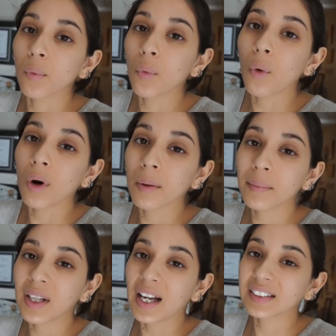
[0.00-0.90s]

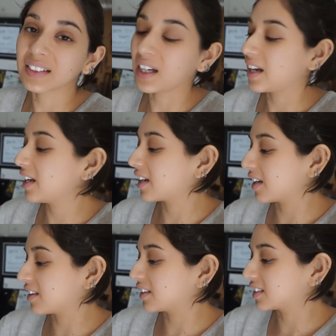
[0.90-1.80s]
warm last night and
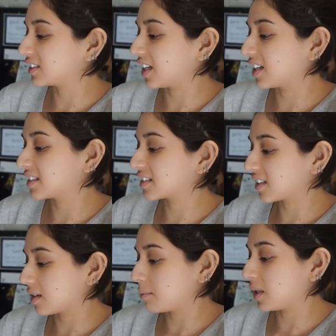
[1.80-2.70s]
I think today it's gonna